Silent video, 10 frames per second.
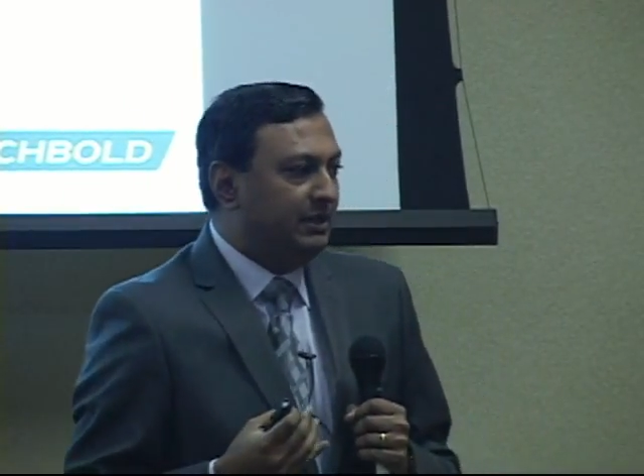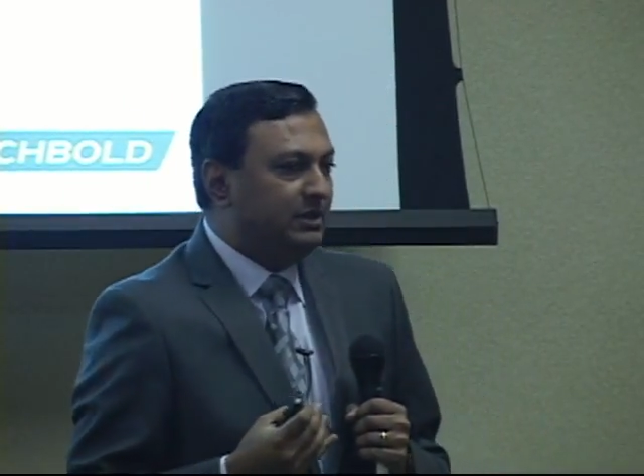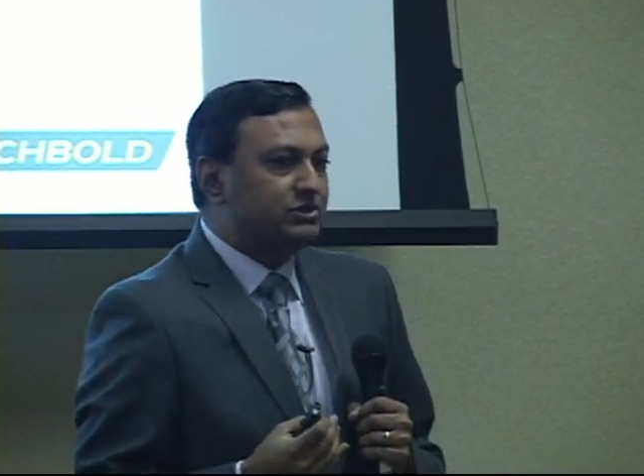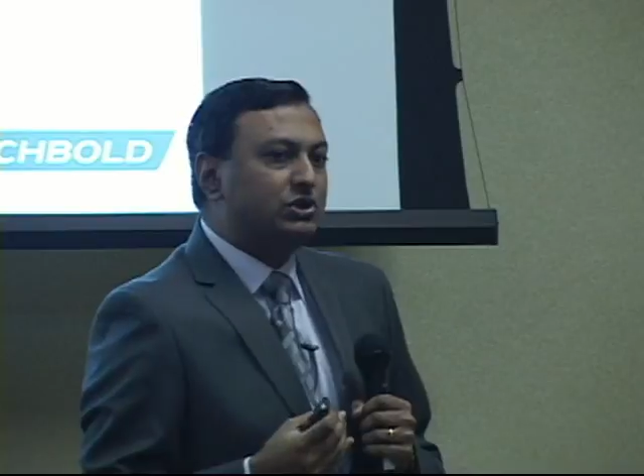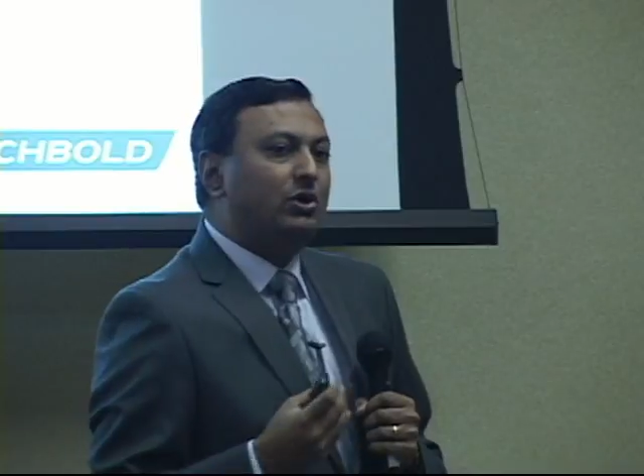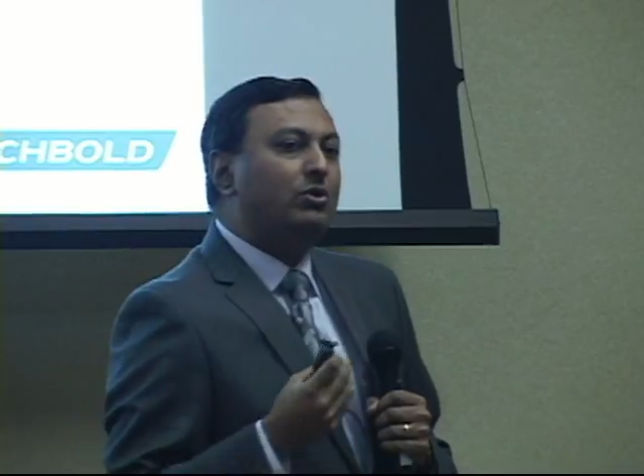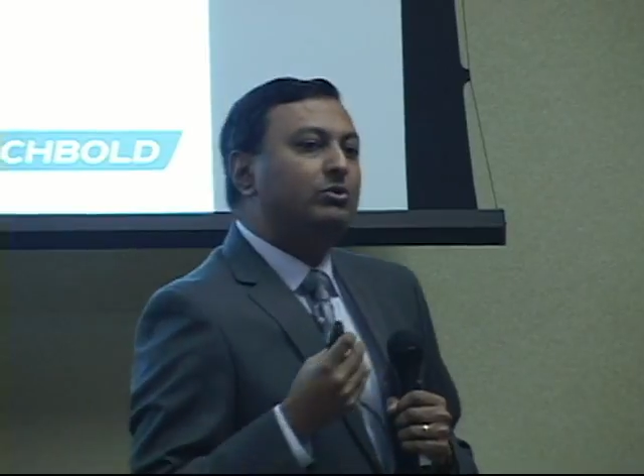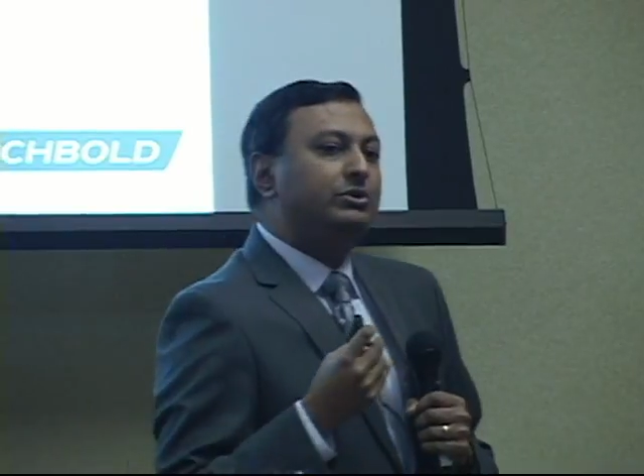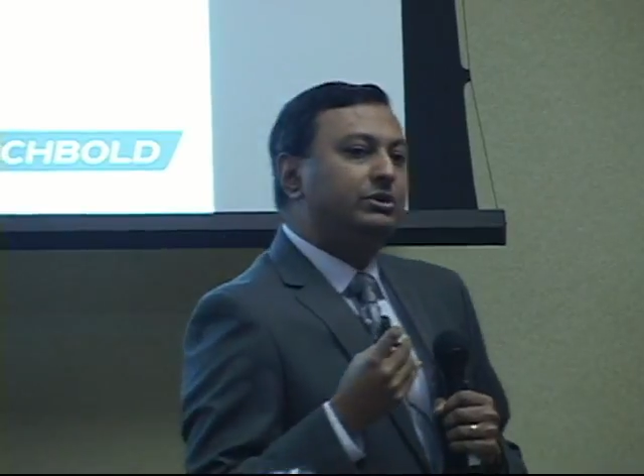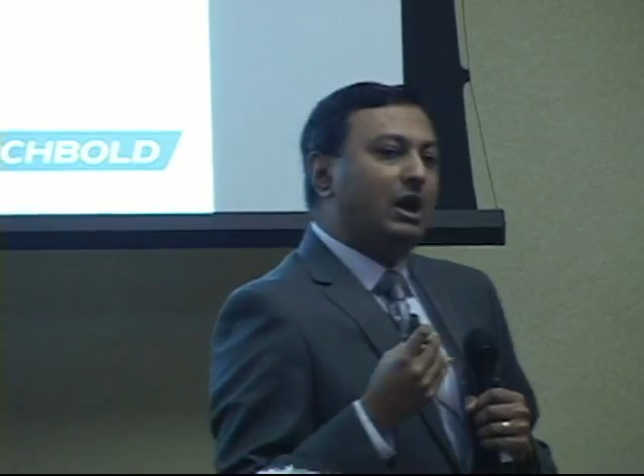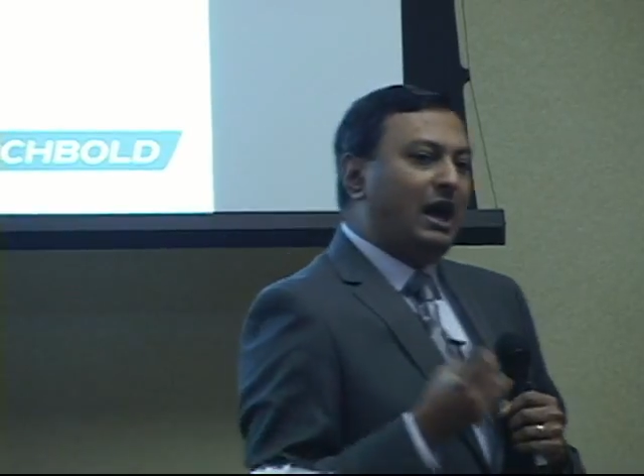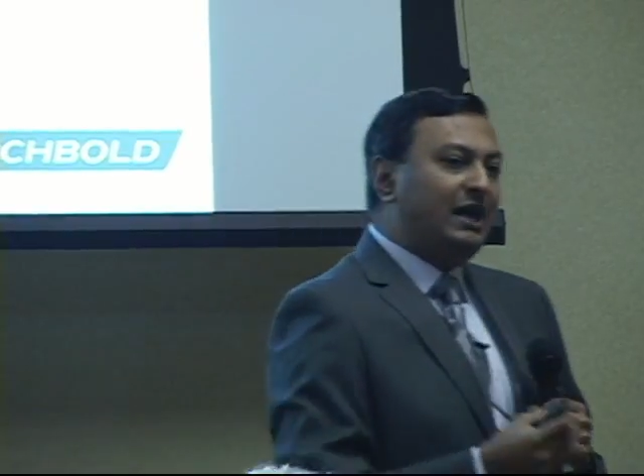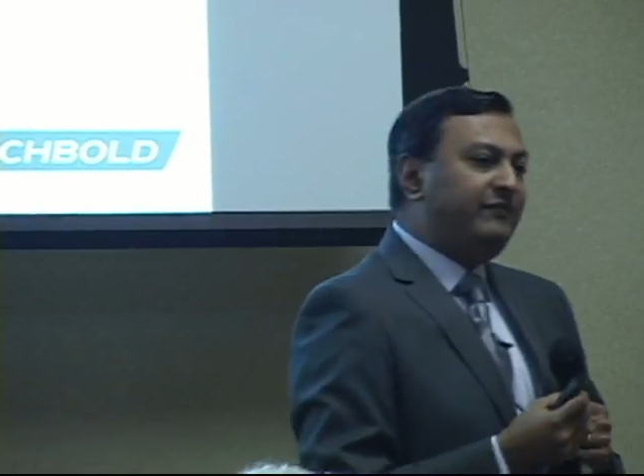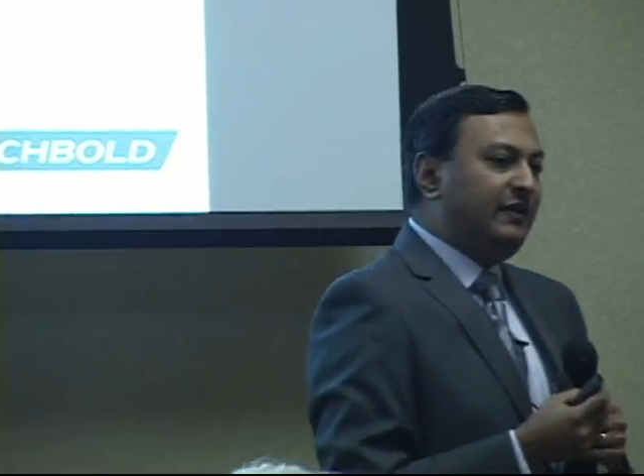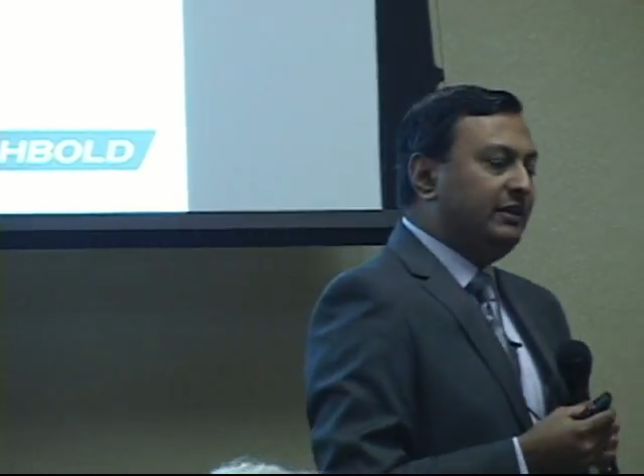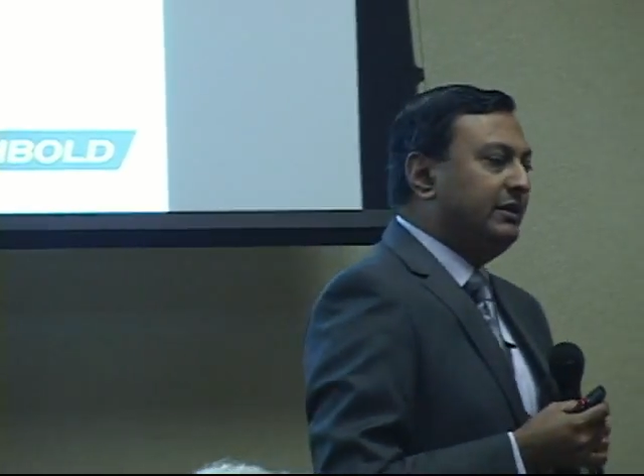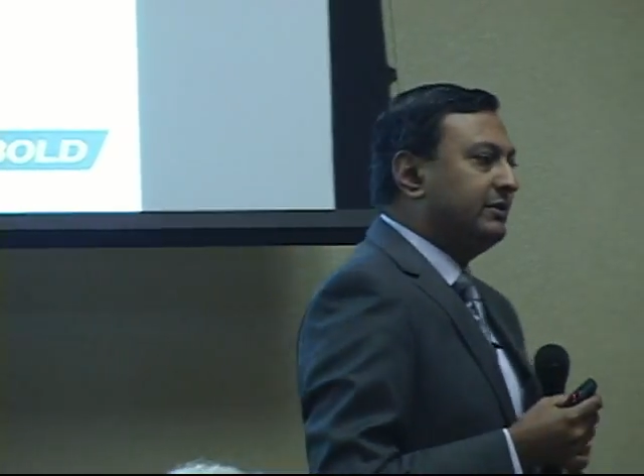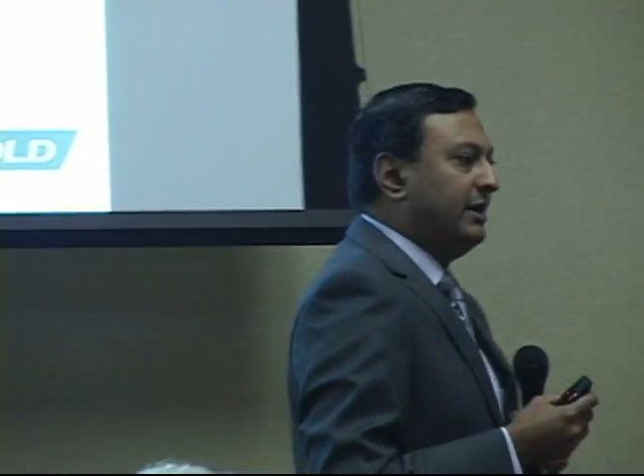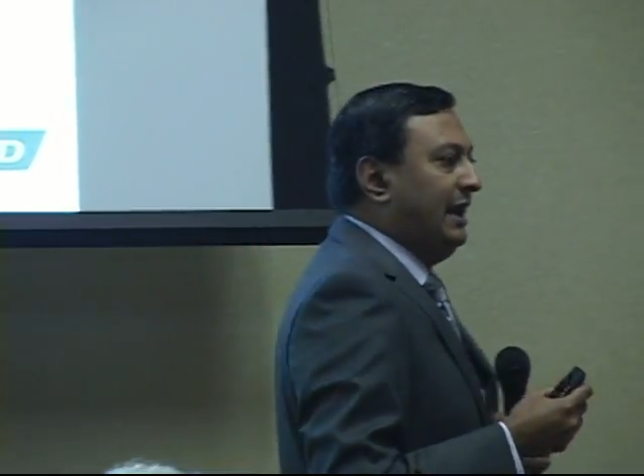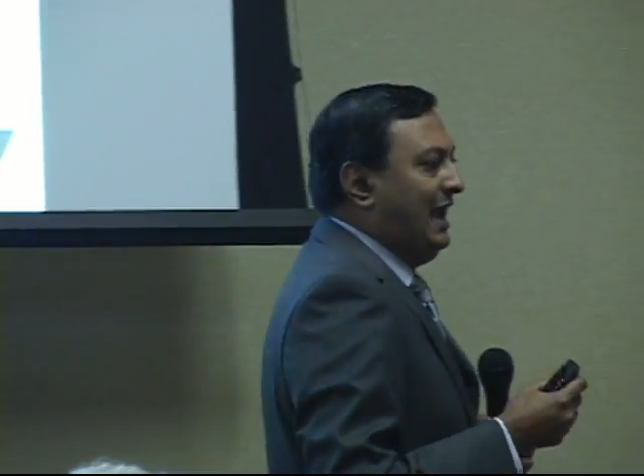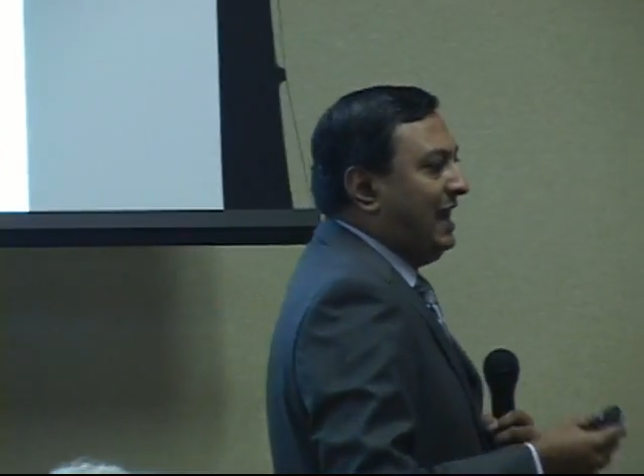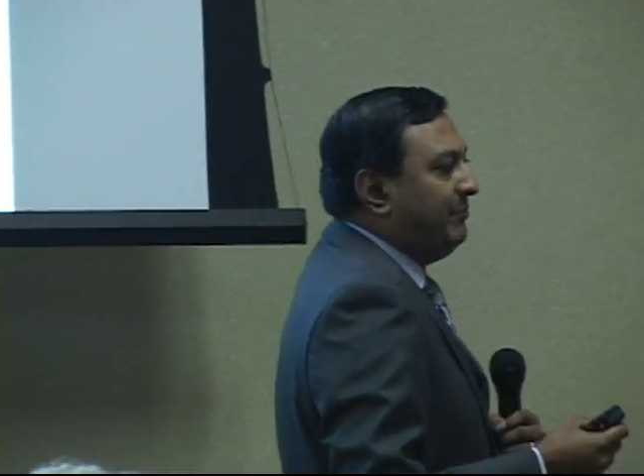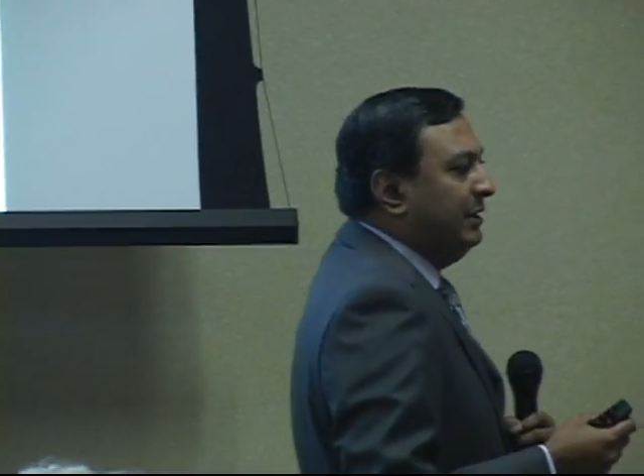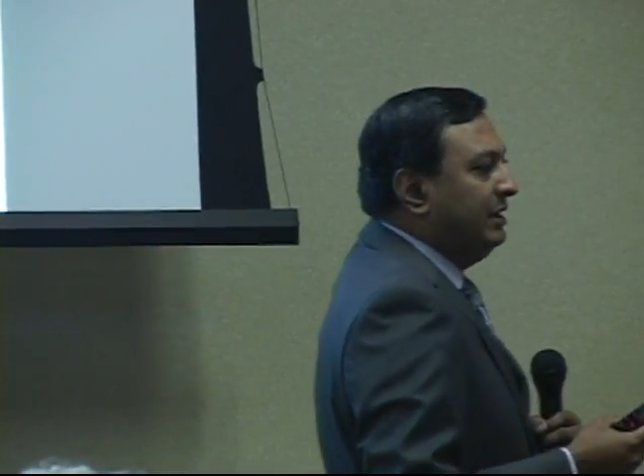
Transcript: So heart failure can happen